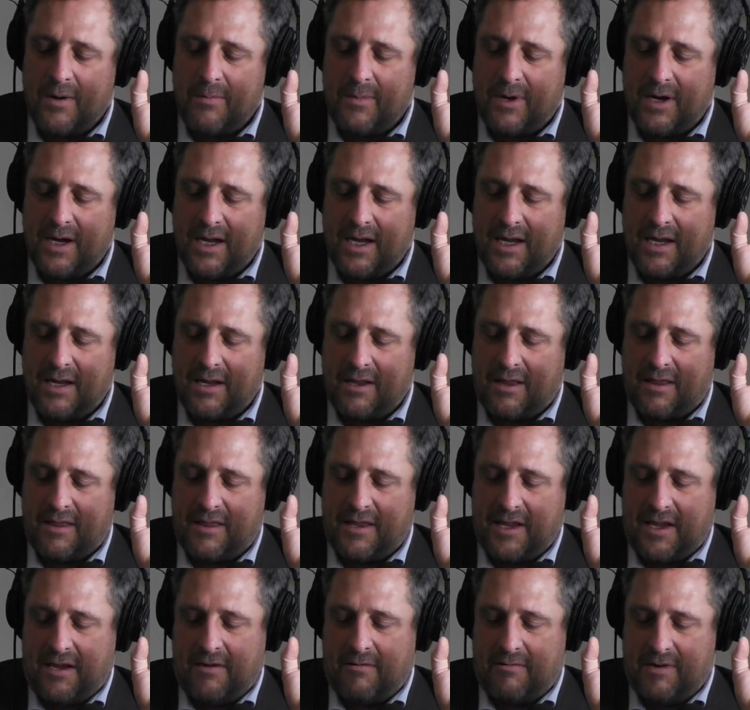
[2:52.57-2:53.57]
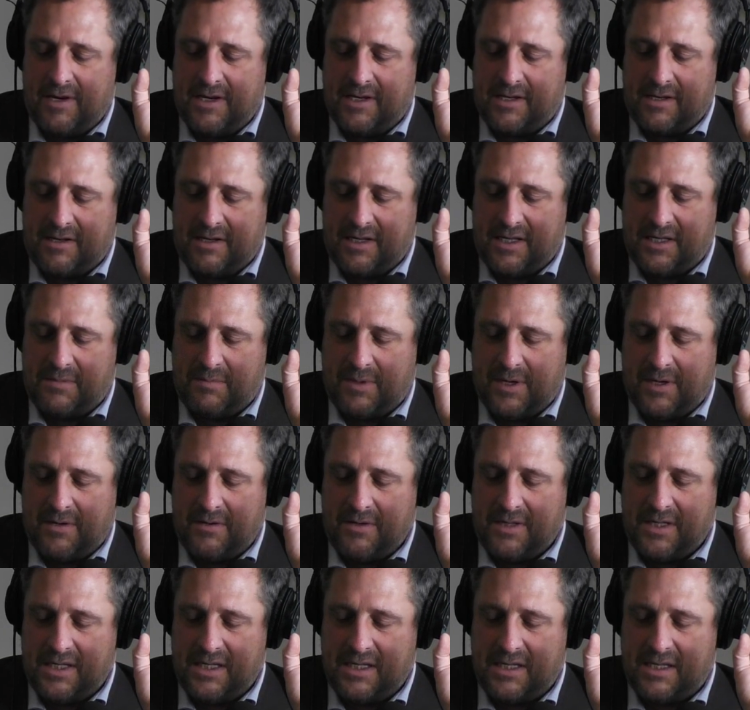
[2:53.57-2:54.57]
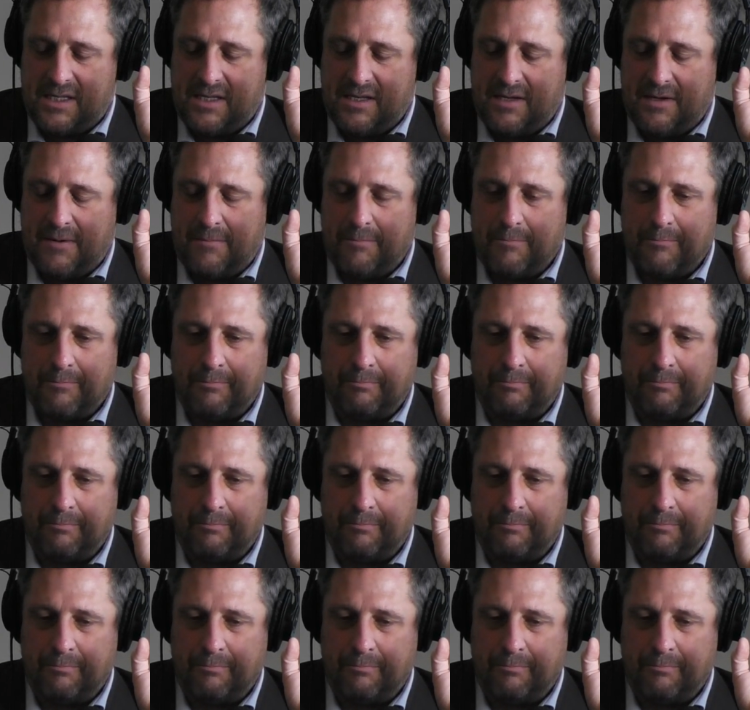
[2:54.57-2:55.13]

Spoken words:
of my theories, I suppose, is that